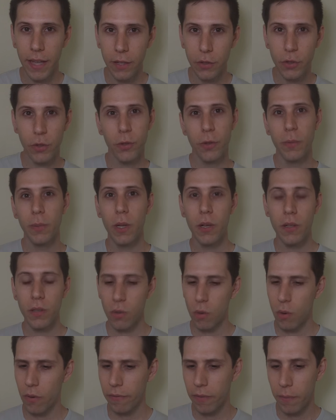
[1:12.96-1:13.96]
that trub
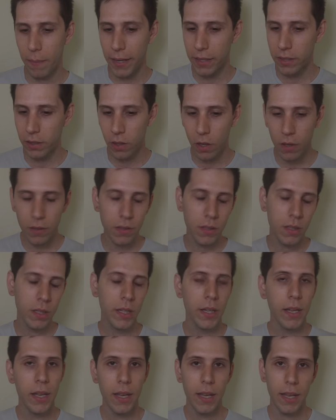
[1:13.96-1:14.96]
loss or fermenter loss
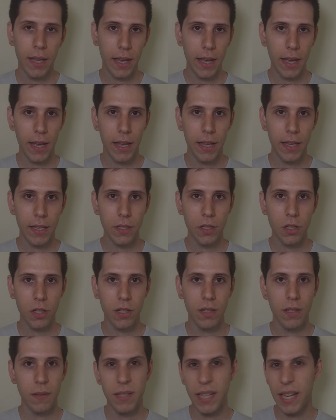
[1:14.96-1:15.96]
uh, is
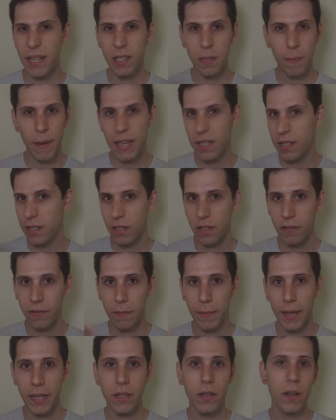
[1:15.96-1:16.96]
just dead space in your
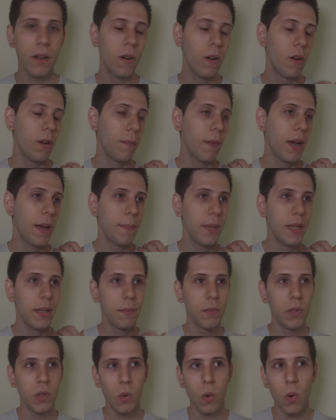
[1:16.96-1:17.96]
fermenter or it might be
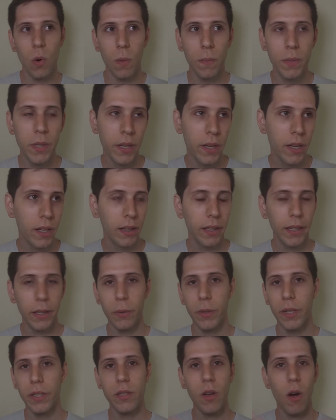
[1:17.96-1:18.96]
absorbed
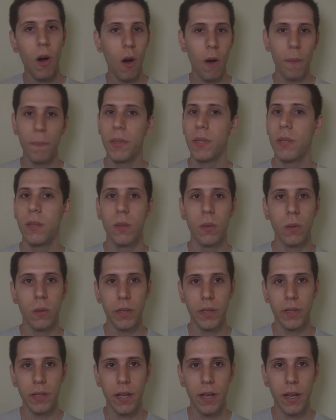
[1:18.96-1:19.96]
liquid into hops
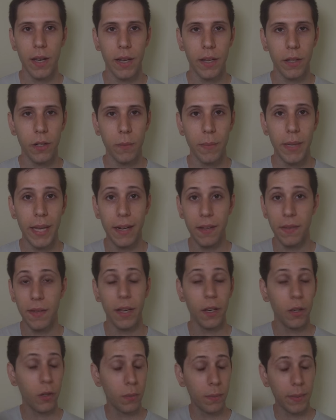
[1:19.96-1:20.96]
or it, uh, it could be
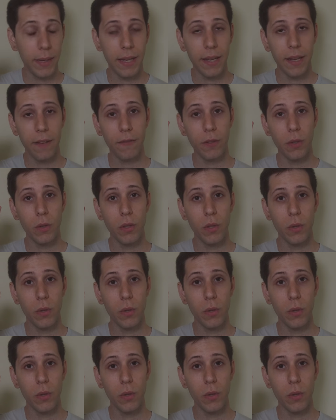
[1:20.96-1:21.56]
anything. It could be if you